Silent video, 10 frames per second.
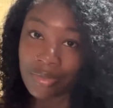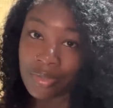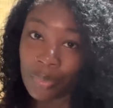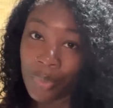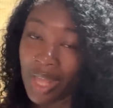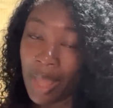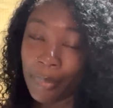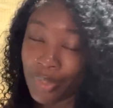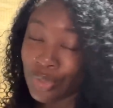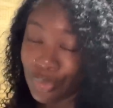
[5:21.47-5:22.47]
what
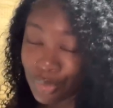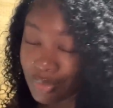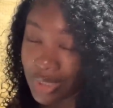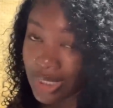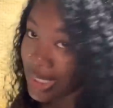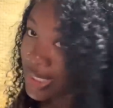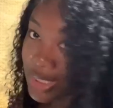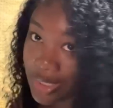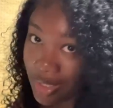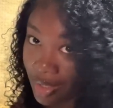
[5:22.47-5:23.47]
i've been through to
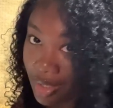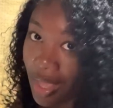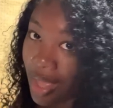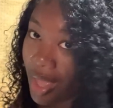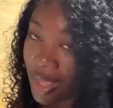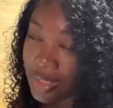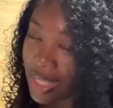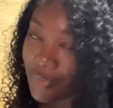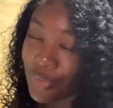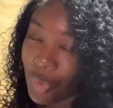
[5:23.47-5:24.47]
get to el
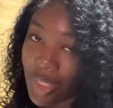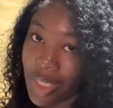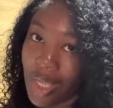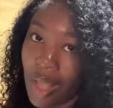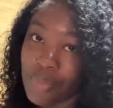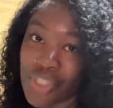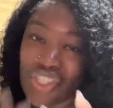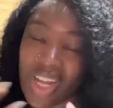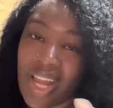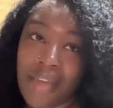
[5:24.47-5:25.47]
salvador i'm
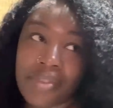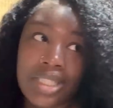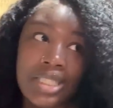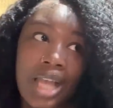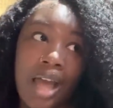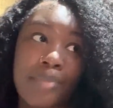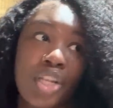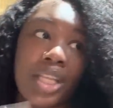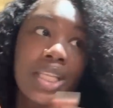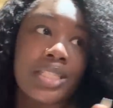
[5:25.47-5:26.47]
just trying to have a good time
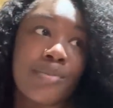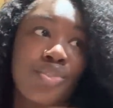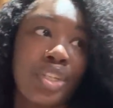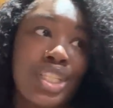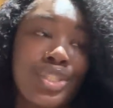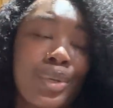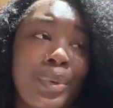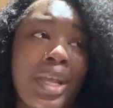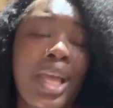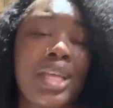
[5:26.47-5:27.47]
trying to get some drinks
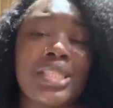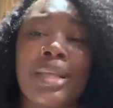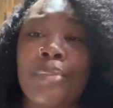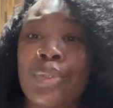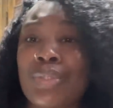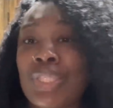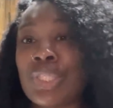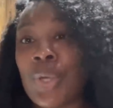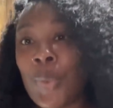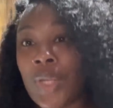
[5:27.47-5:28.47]
going some
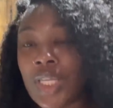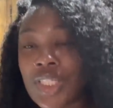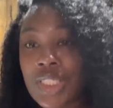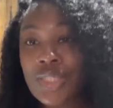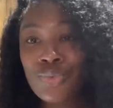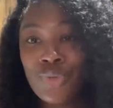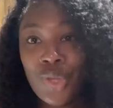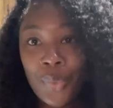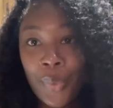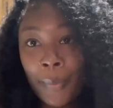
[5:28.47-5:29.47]
music going and just you
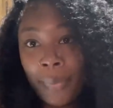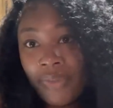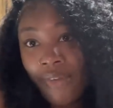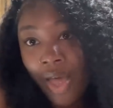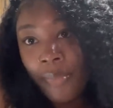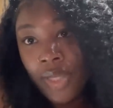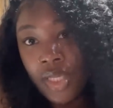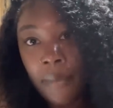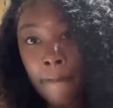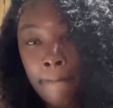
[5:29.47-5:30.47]
know be vibed
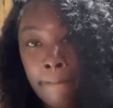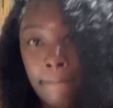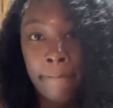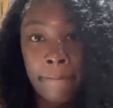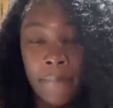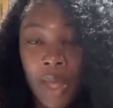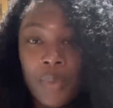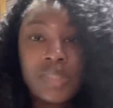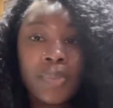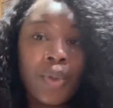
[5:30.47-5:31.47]
up i
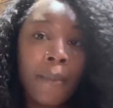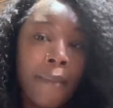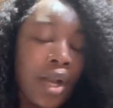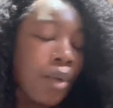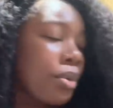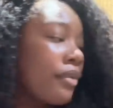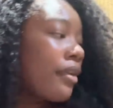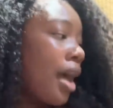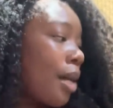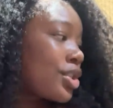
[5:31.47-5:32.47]
was born by the
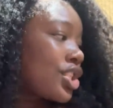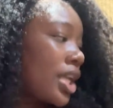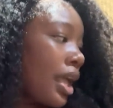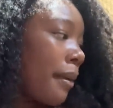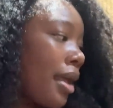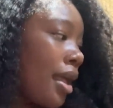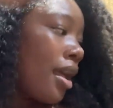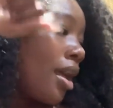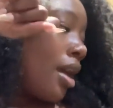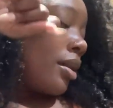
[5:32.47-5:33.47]
river i was shaking
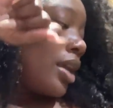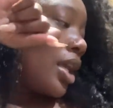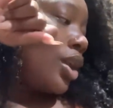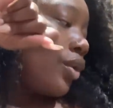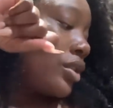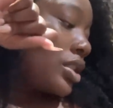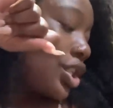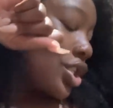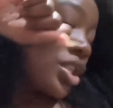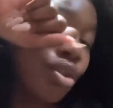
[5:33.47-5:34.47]
and don't
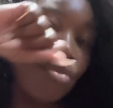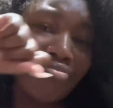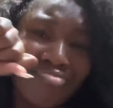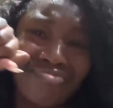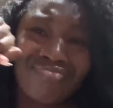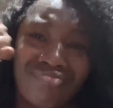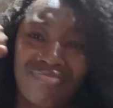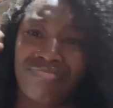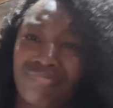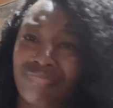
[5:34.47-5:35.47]
touch it too mm
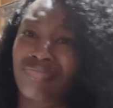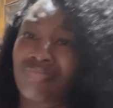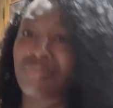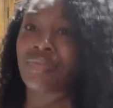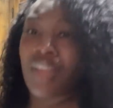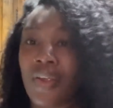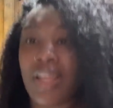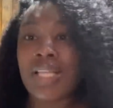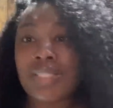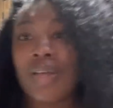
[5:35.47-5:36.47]
-mm -mm. All
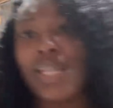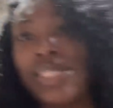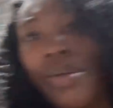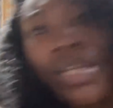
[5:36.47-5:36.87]
right, let's go, let's go,